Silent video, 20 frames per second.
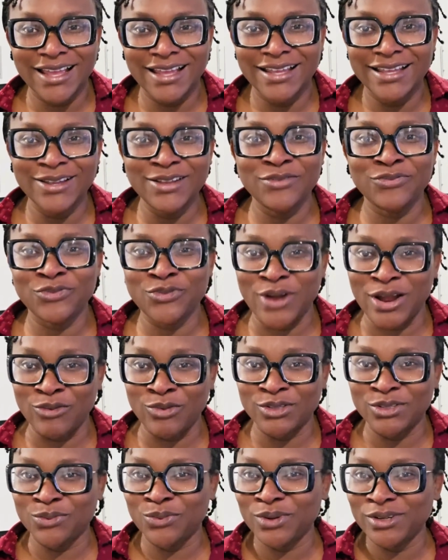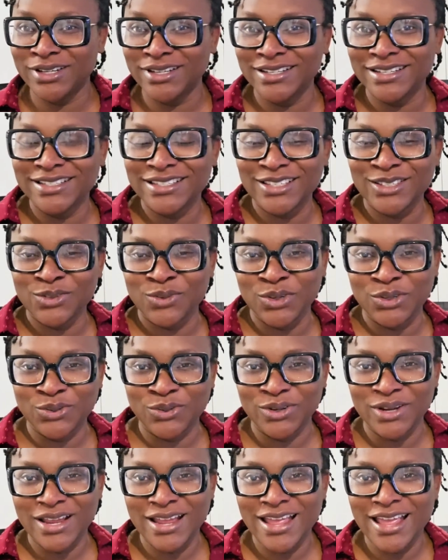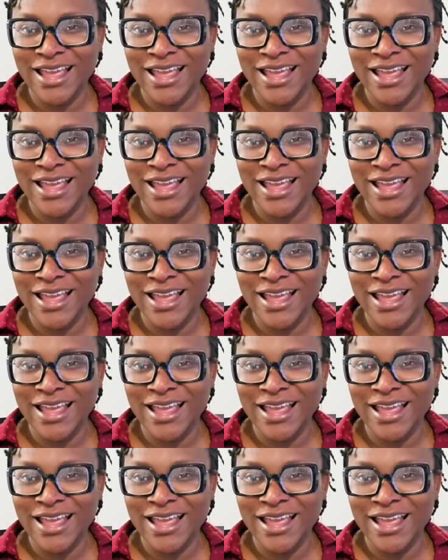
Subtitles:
if I was the one in this situation